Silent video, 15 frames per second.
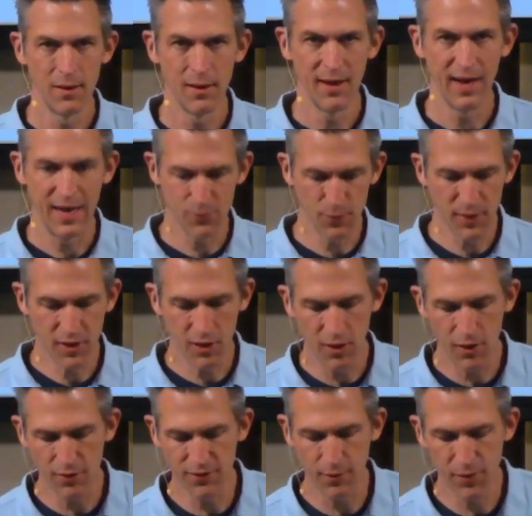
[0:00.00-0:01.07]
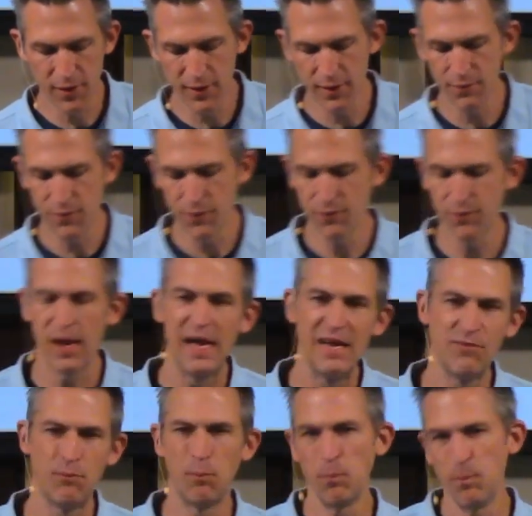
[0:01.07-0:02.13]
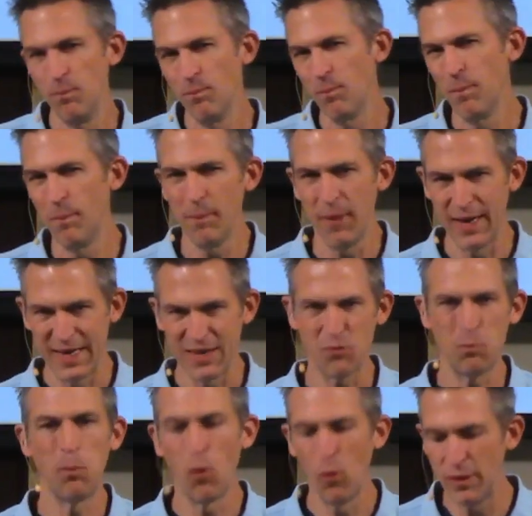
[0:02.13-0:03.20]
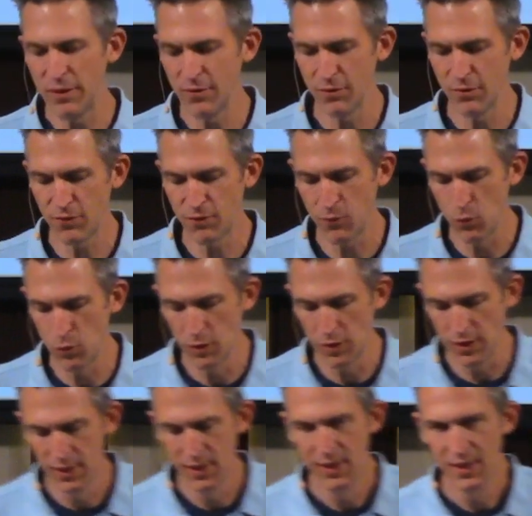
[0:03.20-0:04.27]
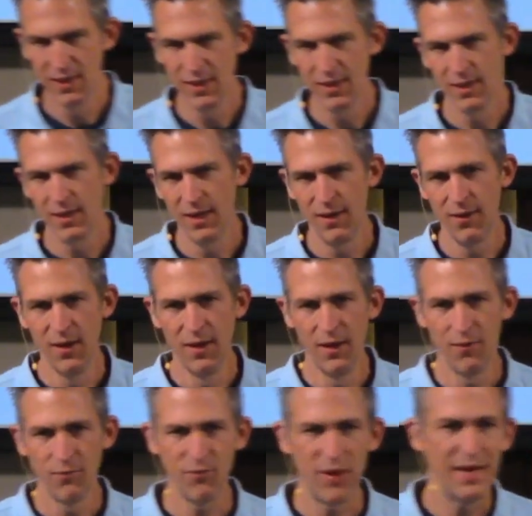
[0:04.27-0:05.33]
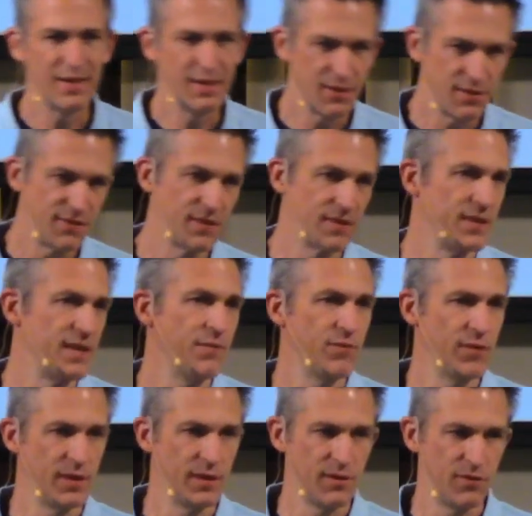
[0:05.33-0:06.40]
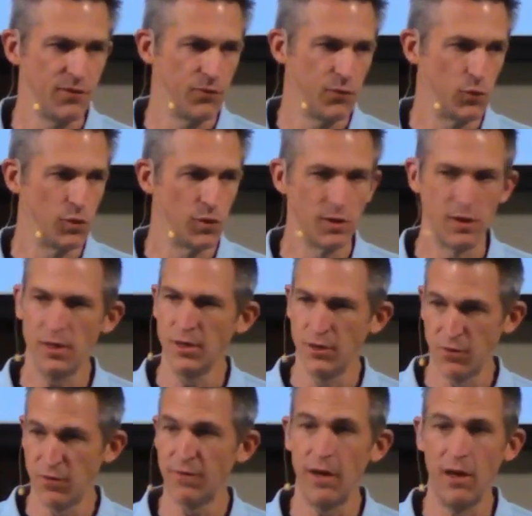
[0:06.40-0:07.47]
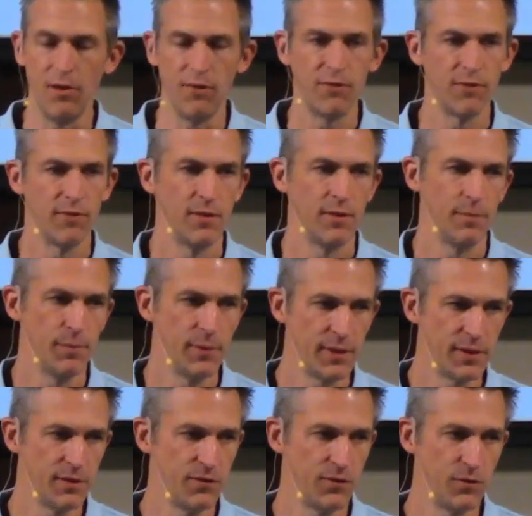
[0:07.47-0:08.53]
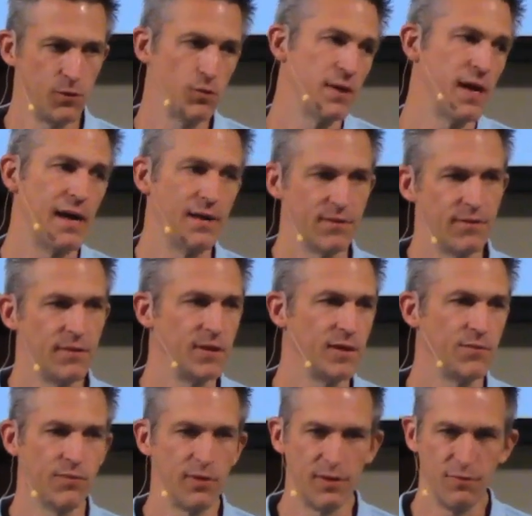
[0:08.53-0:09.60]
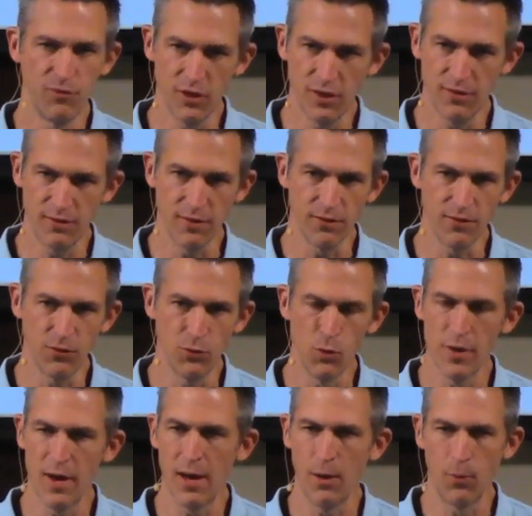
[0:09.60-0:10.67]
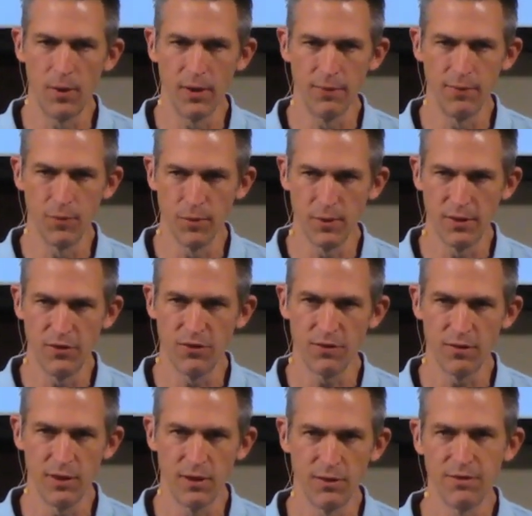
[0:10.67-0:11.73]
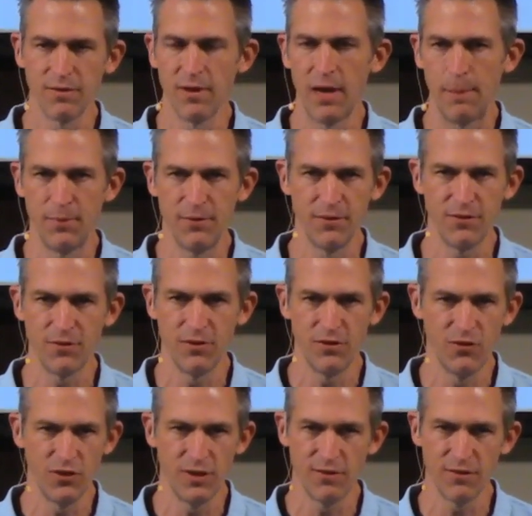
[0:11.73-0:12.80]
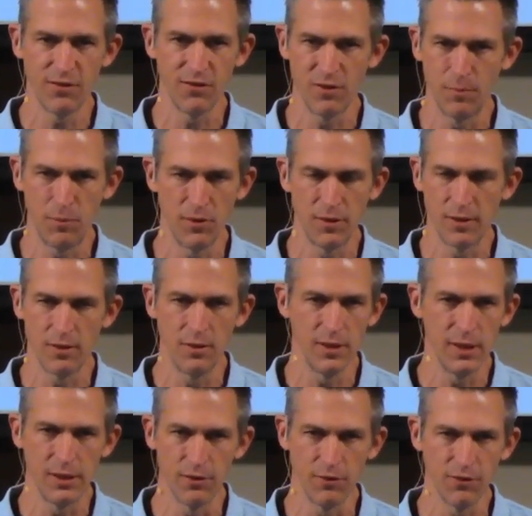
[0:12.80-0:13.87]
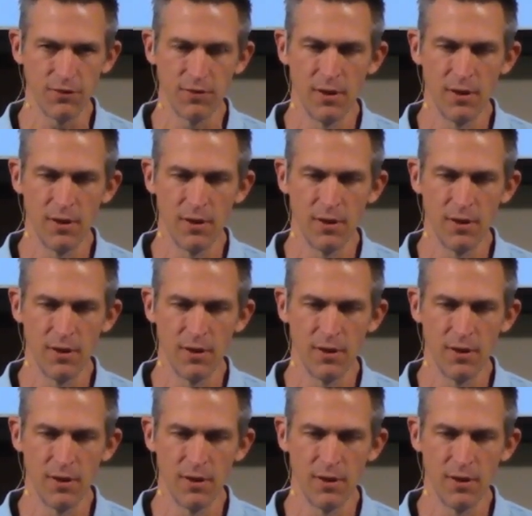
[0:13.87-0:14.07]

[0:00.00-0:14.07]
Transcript: As we close, I'm going to give you five, I guess, pointers for finding significance for yourself, because you are not sitting in front of Jesus. You are not one of the religious leaders in opposition to Jesus or the political leaders.